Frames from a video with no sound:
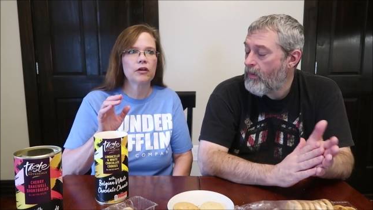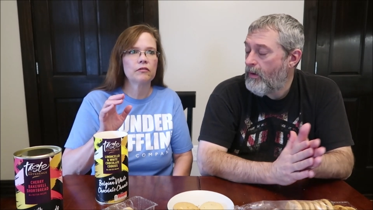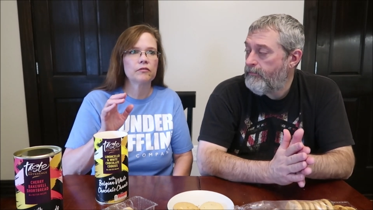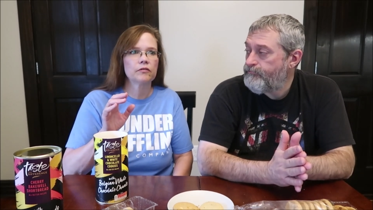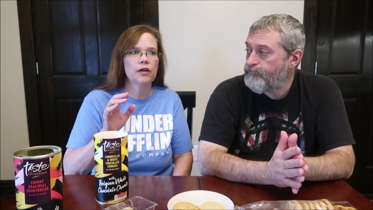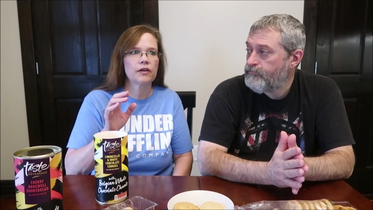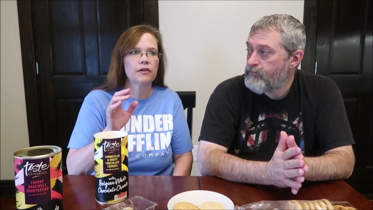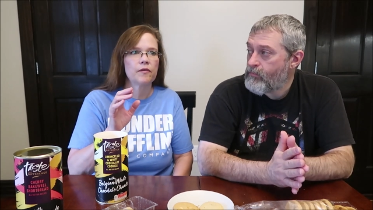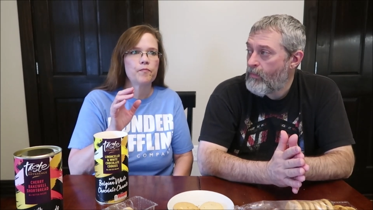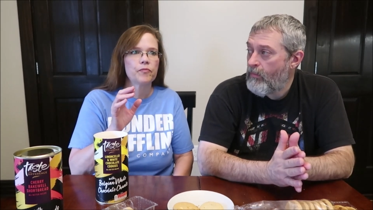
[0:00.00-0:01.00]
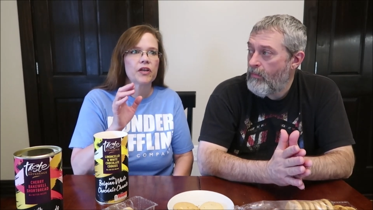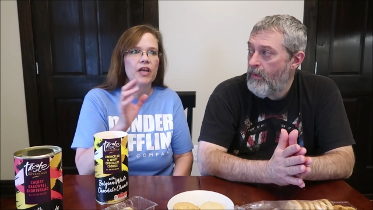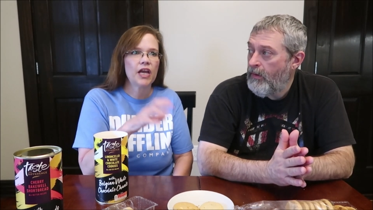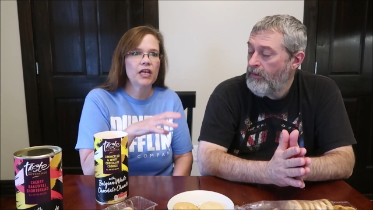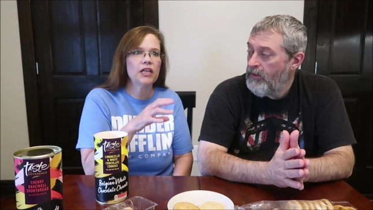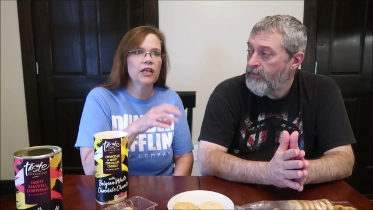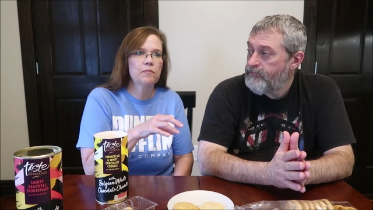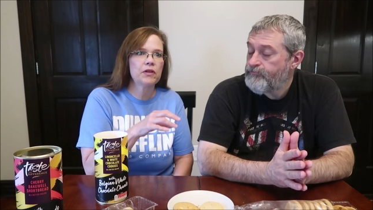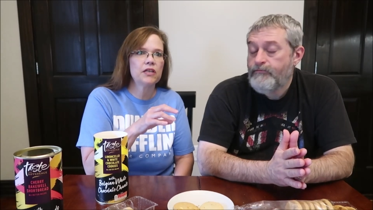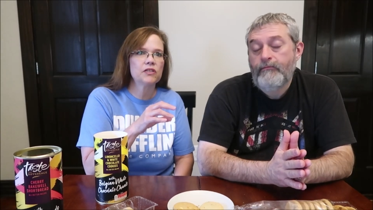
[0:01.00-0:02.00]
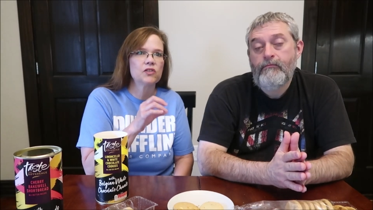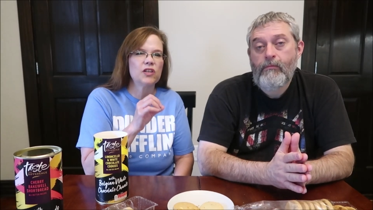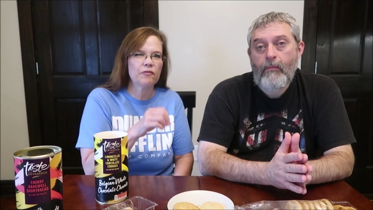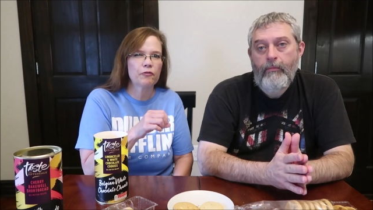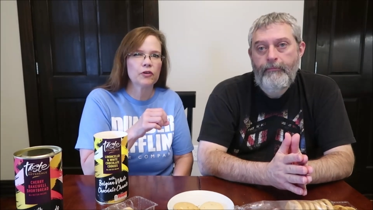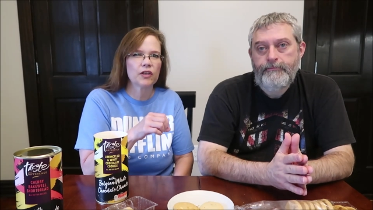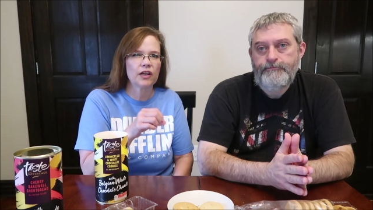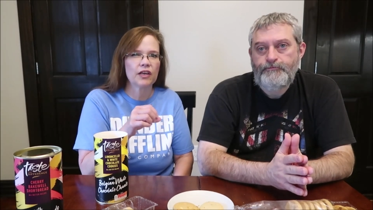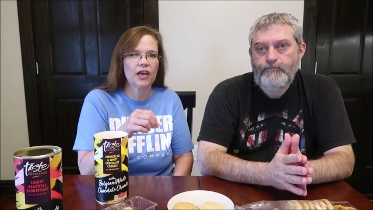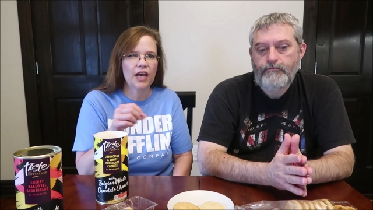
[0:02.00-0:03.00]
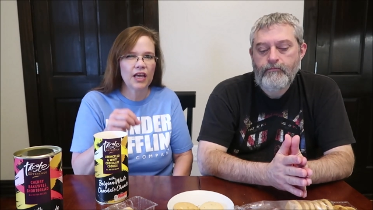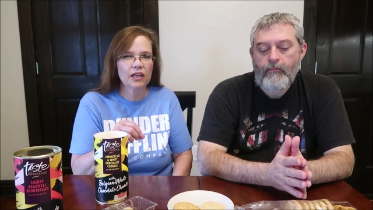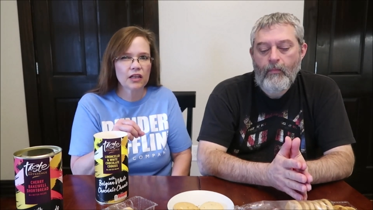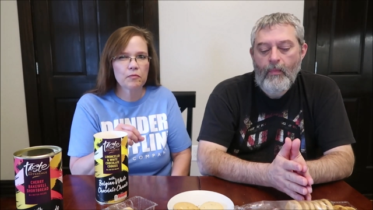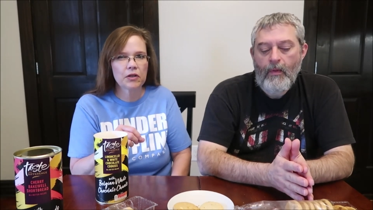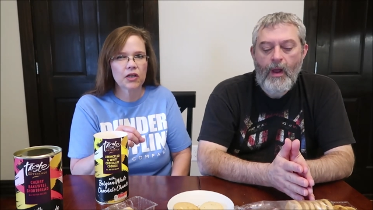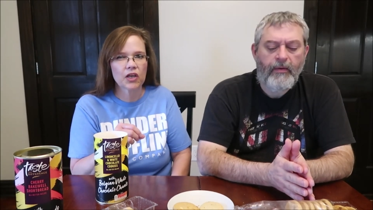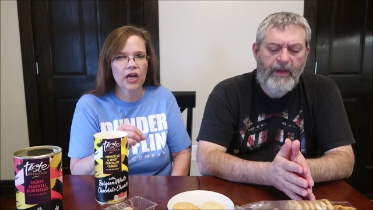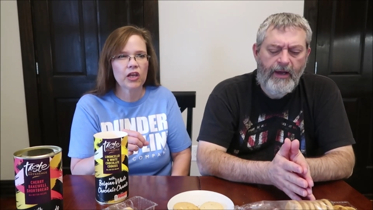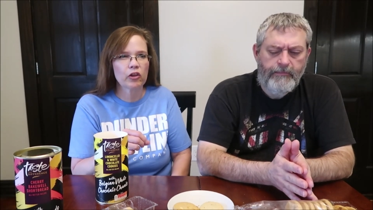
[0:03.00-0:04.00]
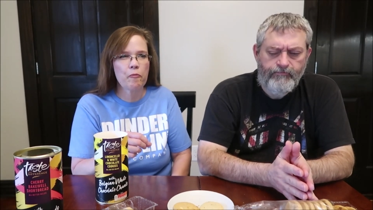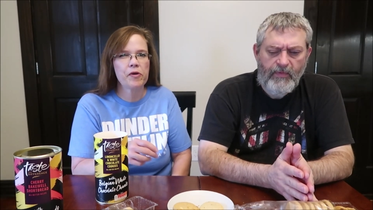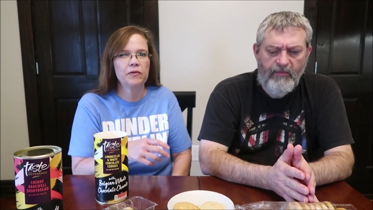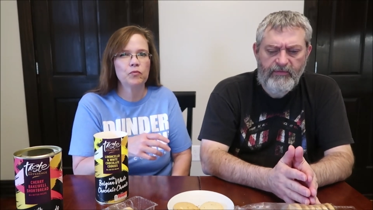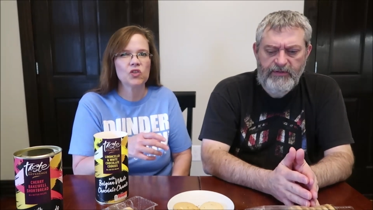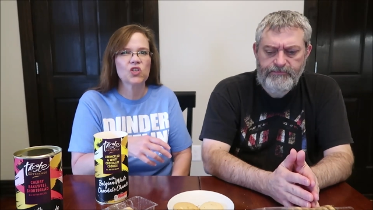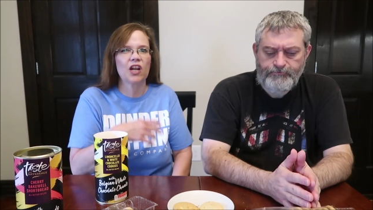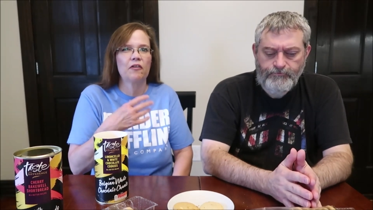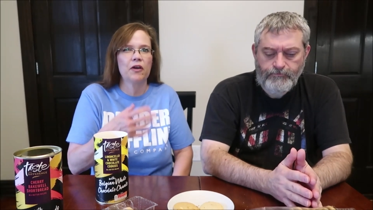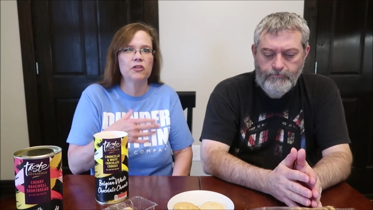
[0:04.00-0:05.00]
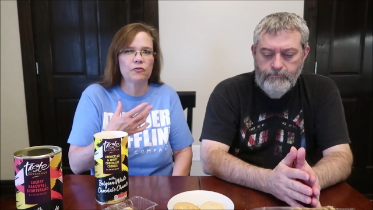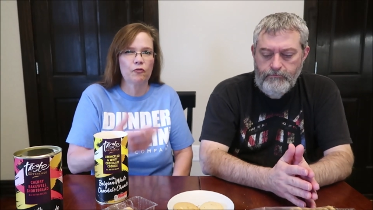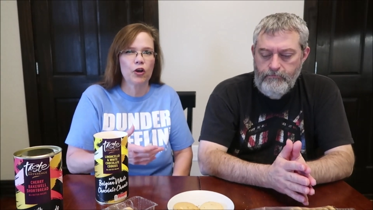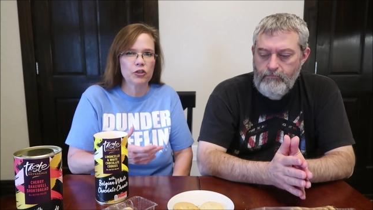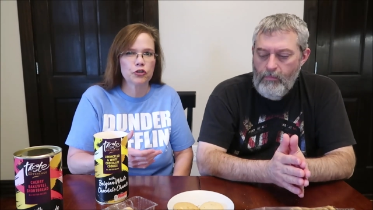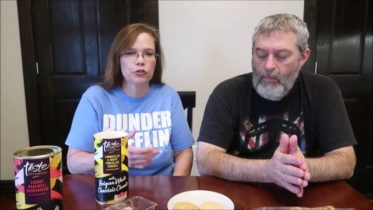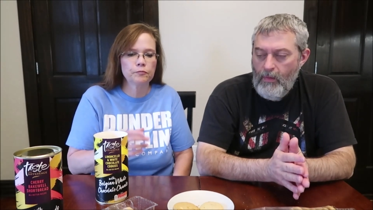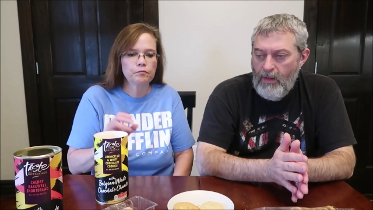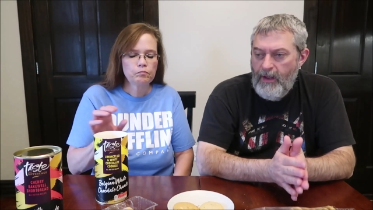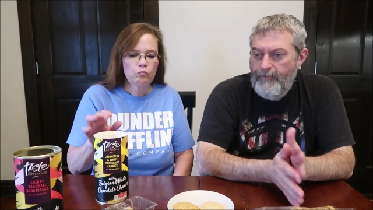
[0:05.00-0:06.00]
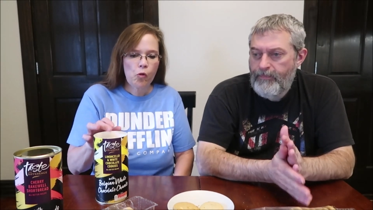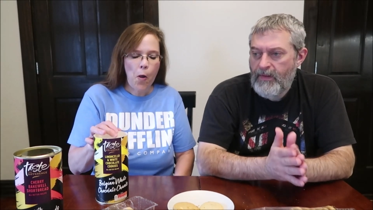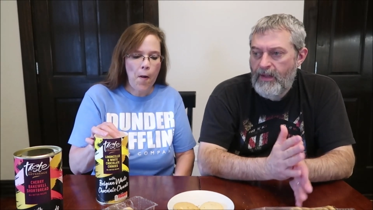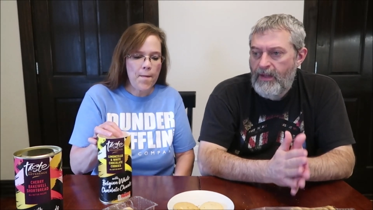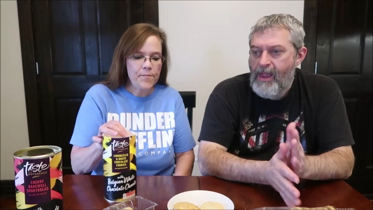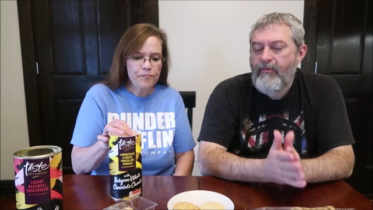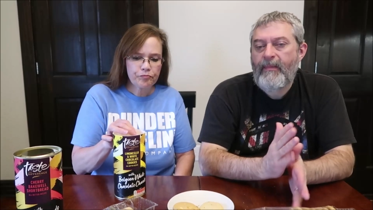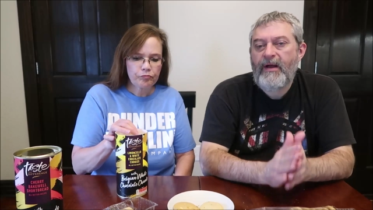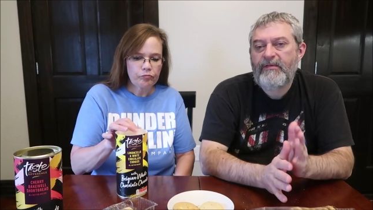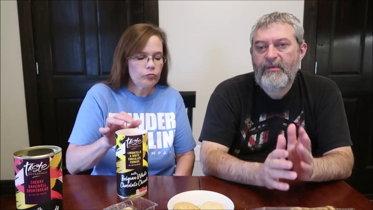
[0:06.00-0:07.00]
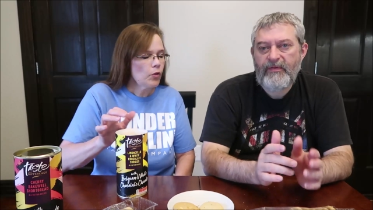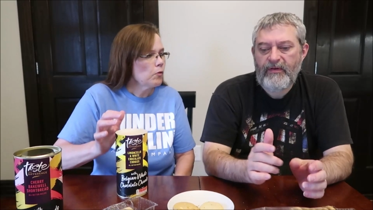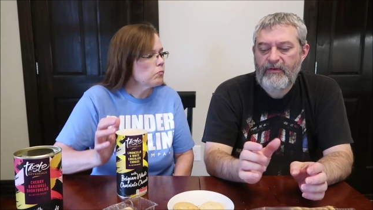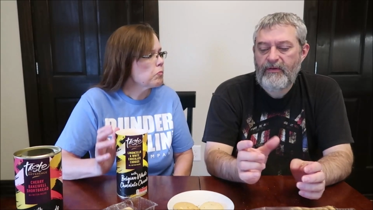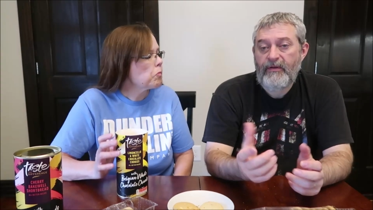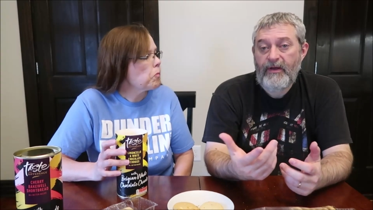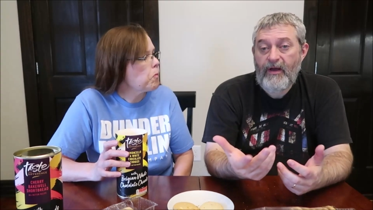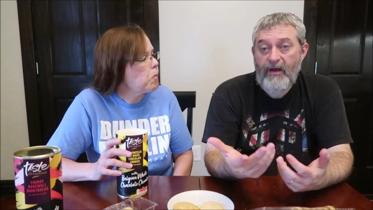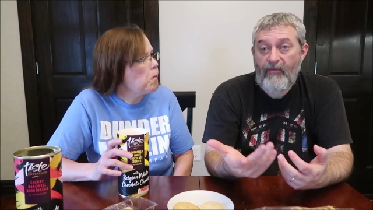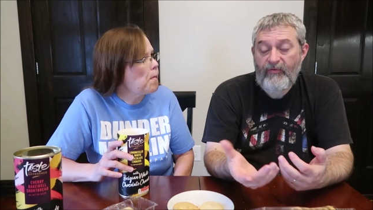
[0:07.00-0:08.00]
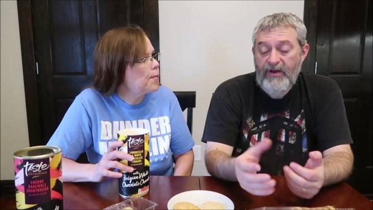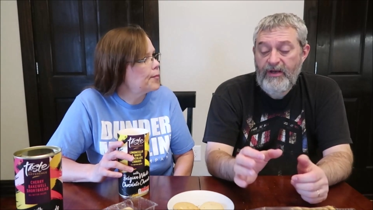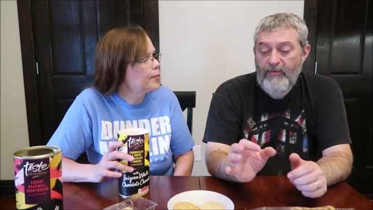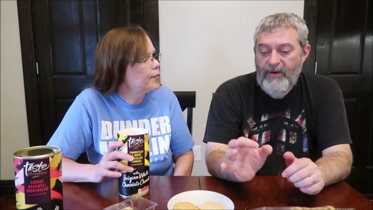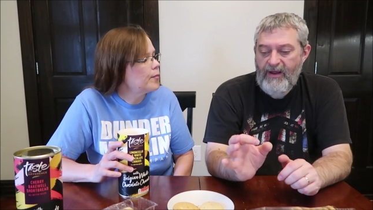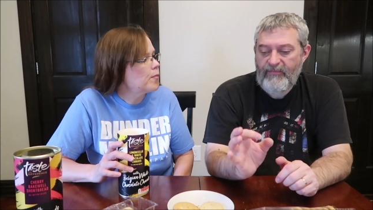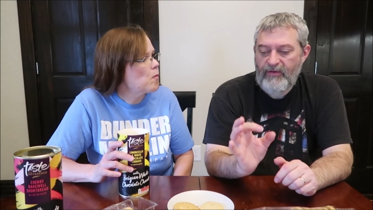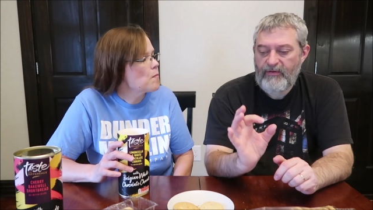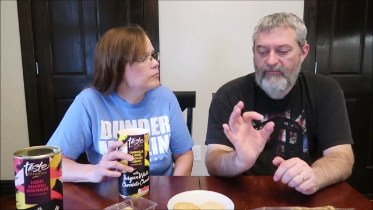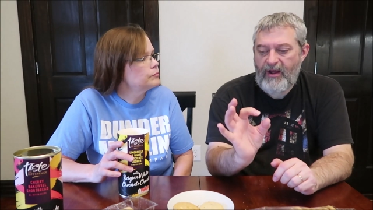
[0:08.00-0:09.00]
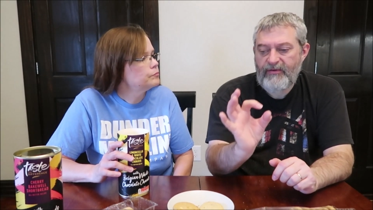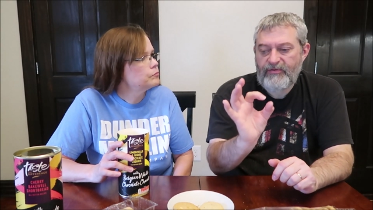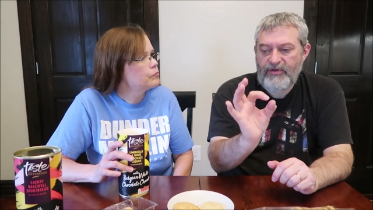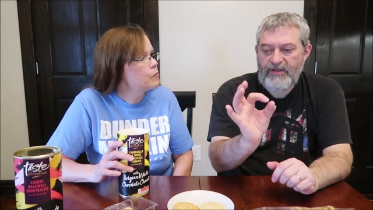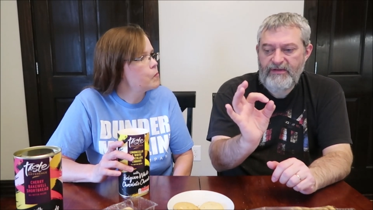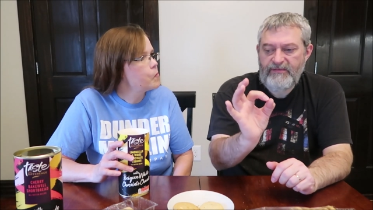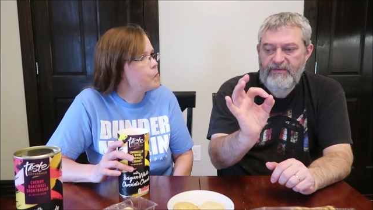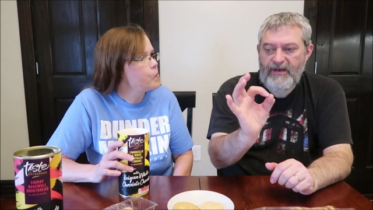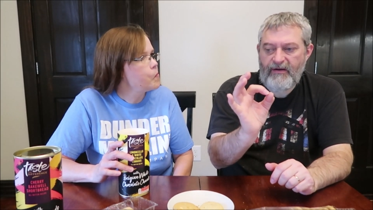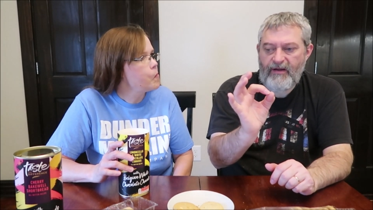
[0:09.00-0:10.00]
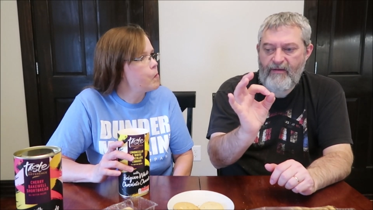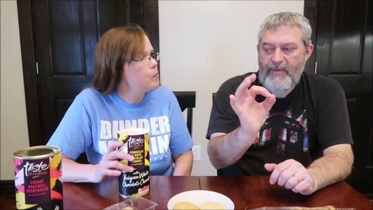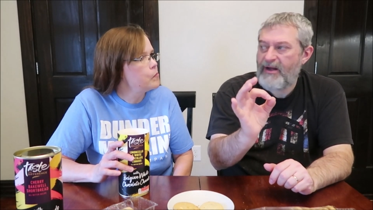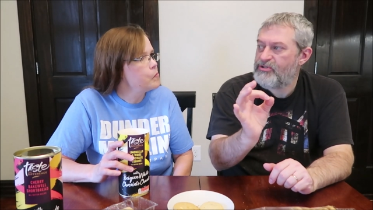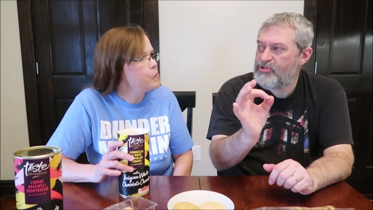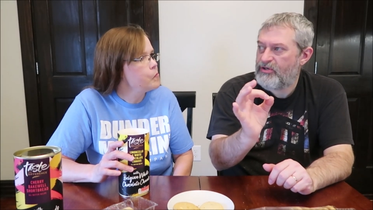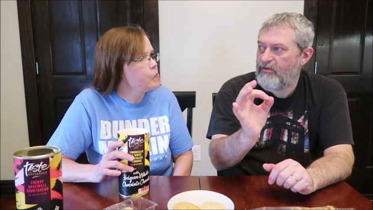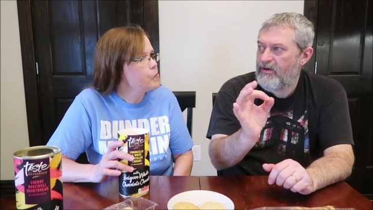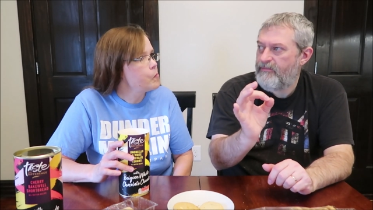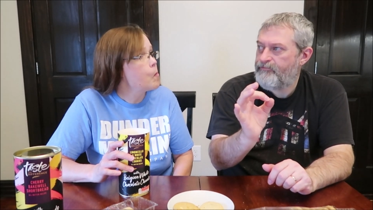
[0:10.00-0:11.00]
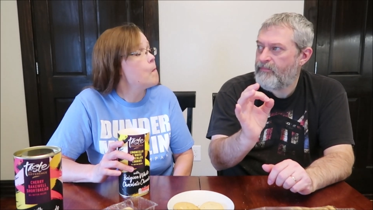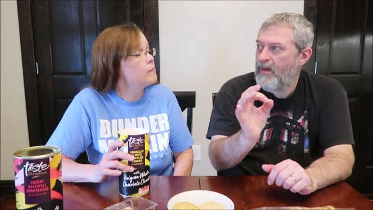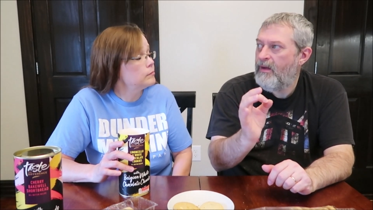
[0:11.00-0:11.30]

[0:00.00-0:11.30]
Speaker 1: a, a candy lemon is different than a cake lemon. A oh, cake yeah, lemon is kind of, it's fresher.
Speaker 2: Yeah. Um, it reminds me of the little, over here we have the little round cookies that have powdered sugar on them. Mm